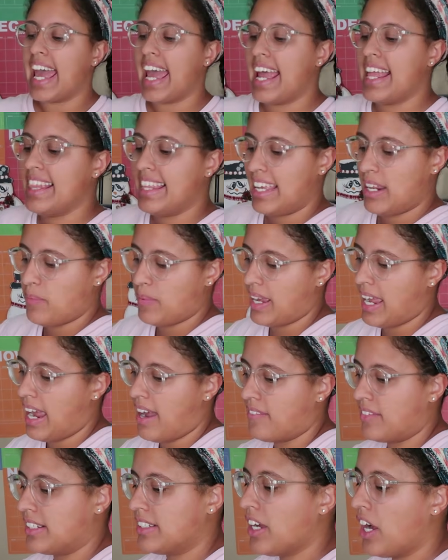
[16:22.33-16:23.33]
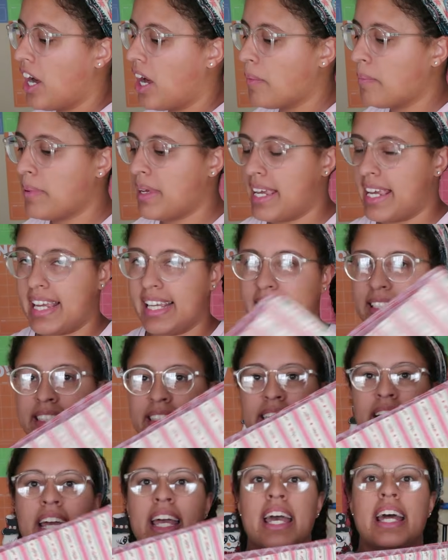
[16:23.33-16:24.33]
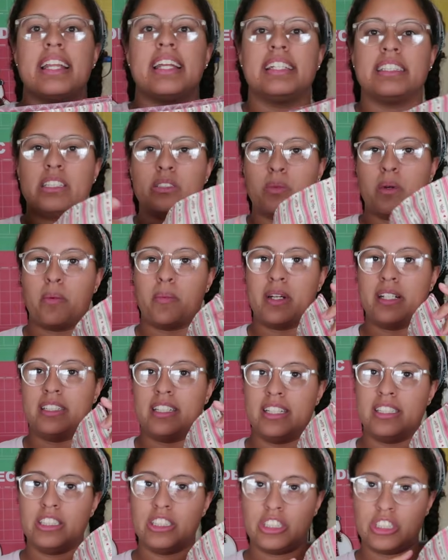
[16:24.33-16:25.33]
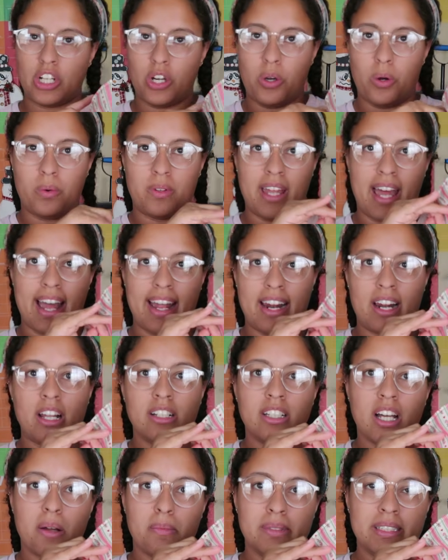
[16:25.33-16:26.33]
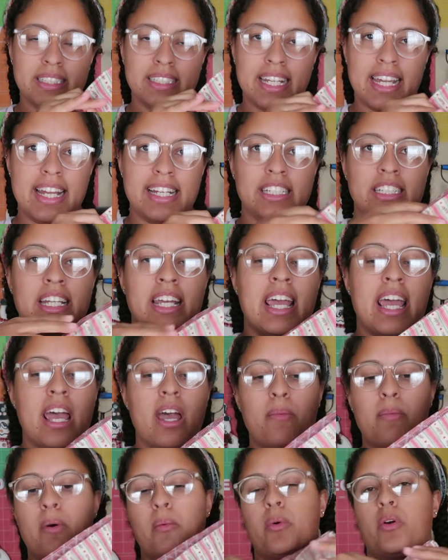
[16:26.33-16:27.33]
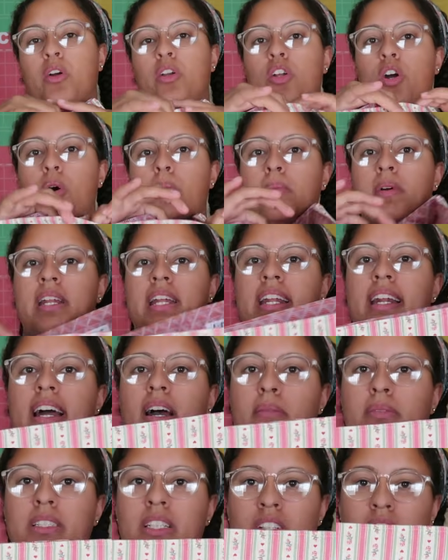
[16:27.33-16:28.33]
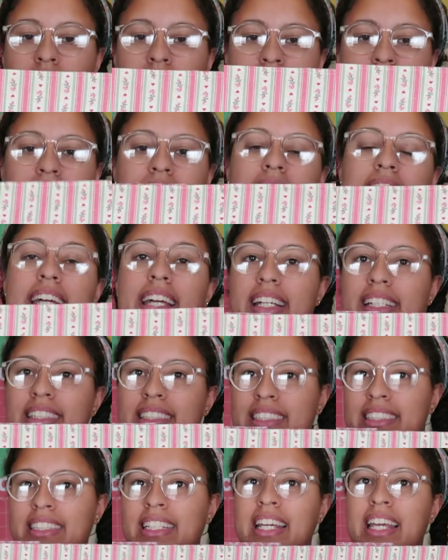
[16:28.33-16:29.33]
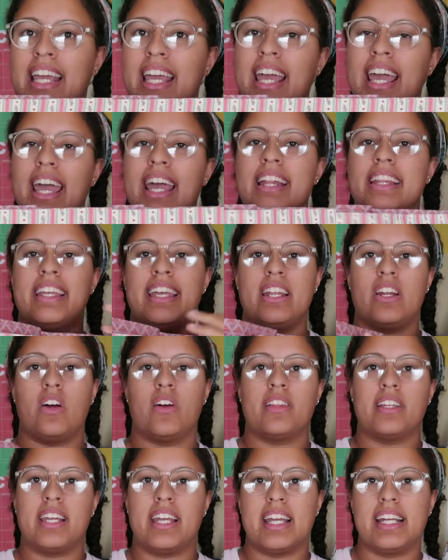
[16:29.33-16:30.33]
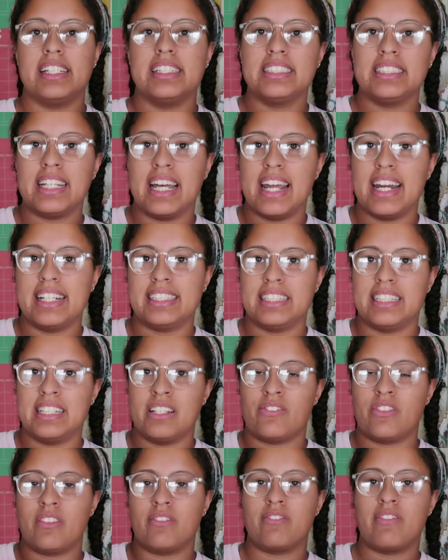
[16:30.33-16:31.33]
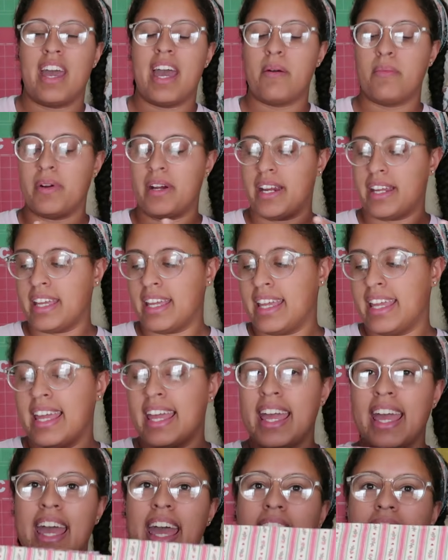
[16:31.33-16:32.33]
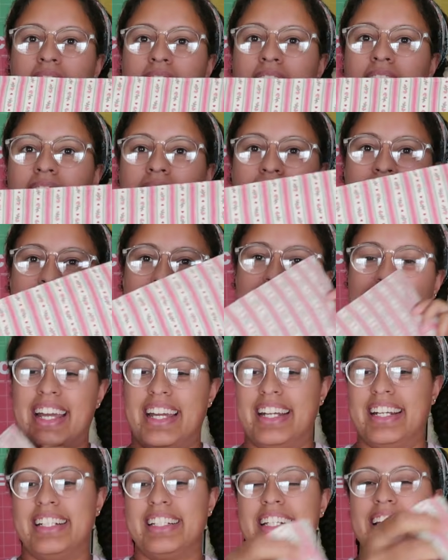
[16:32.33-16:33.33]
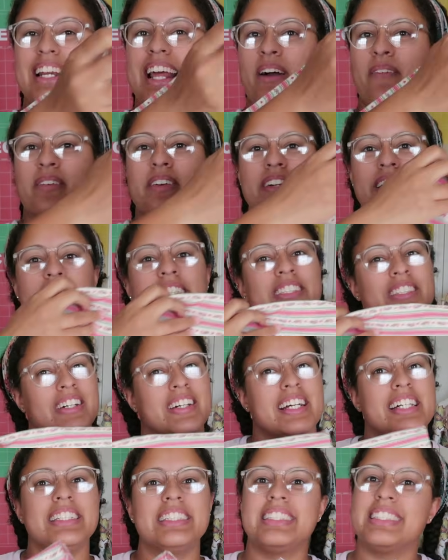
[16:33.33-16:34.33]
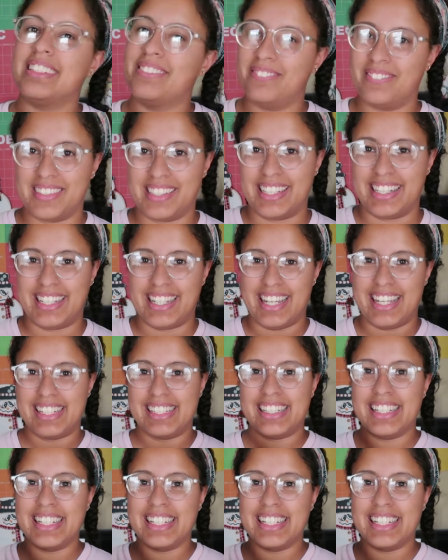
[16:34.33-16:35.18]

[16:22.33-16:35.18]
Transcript: And then we have the top piece. This is where we just sewed that top stitch, but we're going to open it up to look like this, and then on the inside is a different fabric. And now we're going to start assembling it.